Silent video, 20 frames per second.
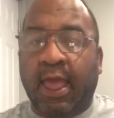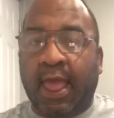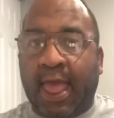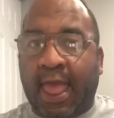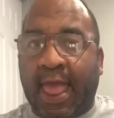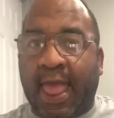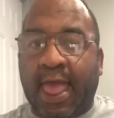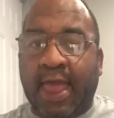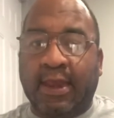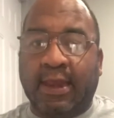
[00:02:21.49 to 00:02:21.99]

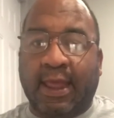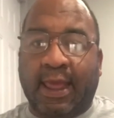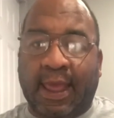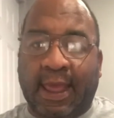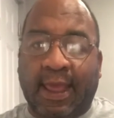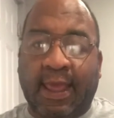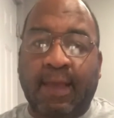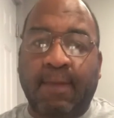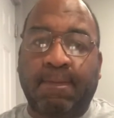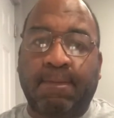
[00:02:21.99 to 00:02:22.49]
and
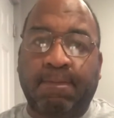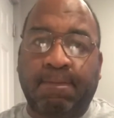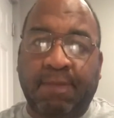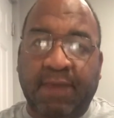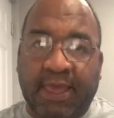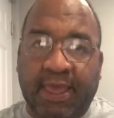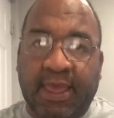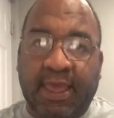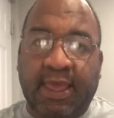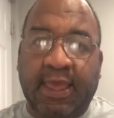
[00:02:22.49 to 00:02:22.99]
A
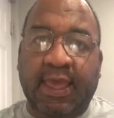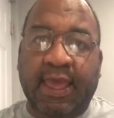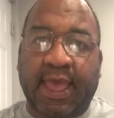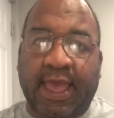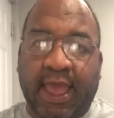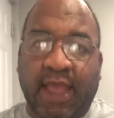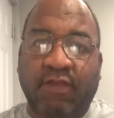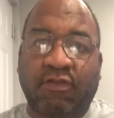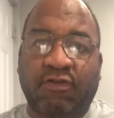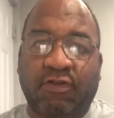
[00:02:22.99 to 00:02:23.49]
B
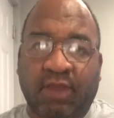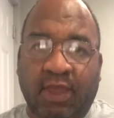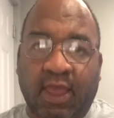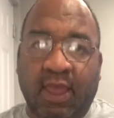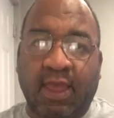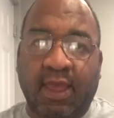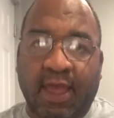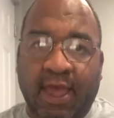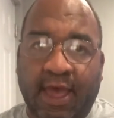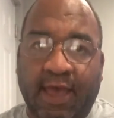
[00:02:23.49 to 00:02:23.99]
H
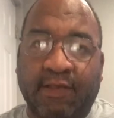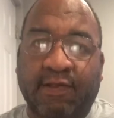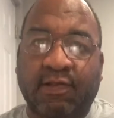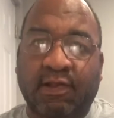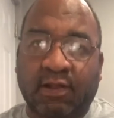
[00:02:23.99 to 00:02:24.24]
E S.